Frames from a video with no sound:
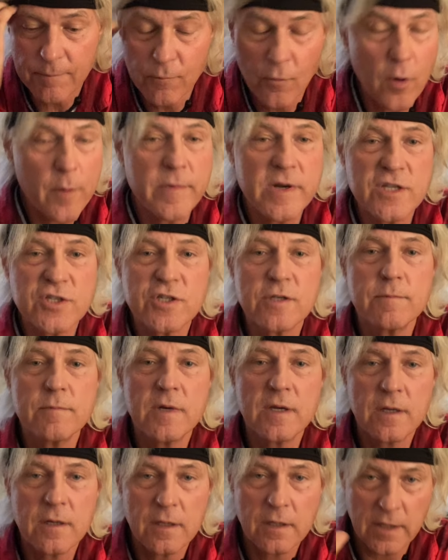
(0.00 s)

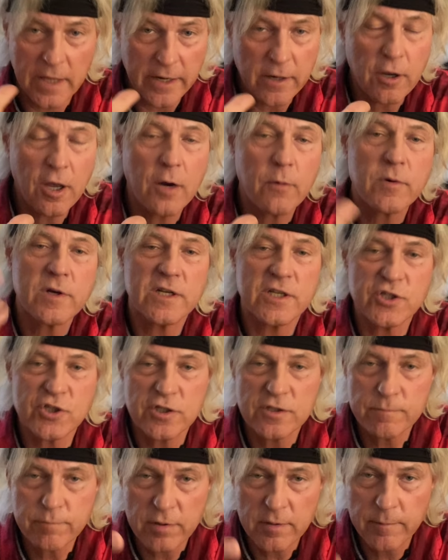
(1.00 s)
Mormonism, like all
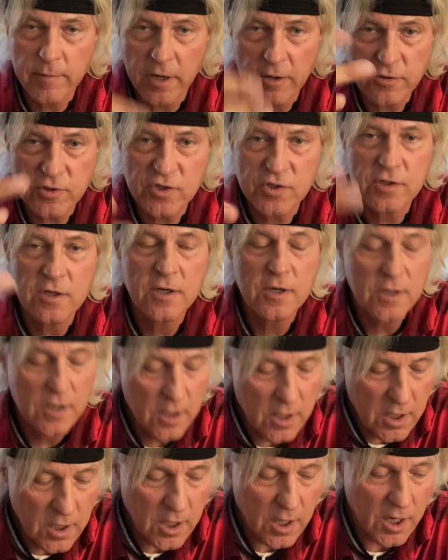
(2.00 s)
religion, promotes
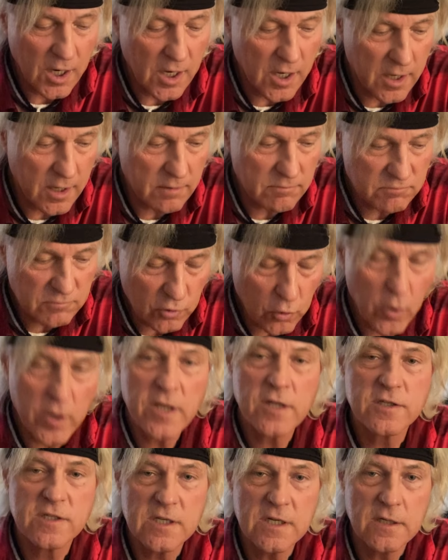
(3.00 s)
uh,
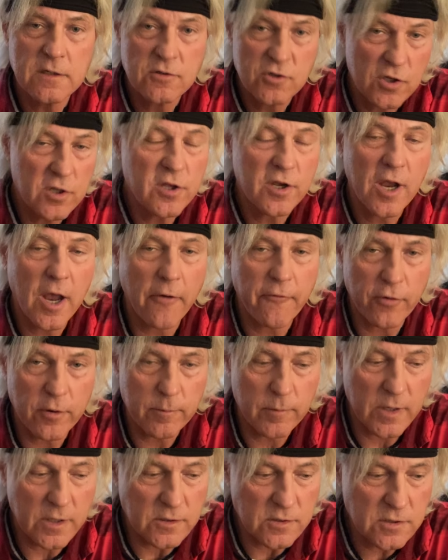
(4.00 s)
loyalty to the
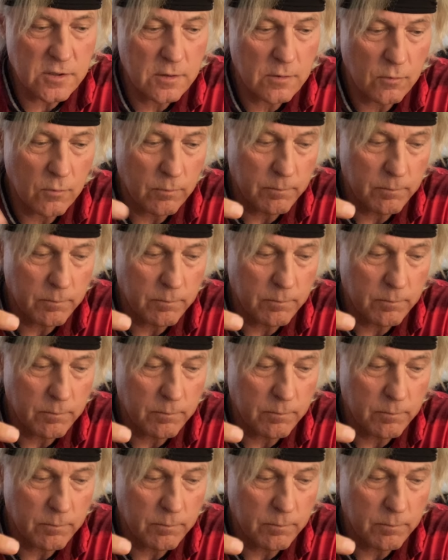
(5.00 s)
government.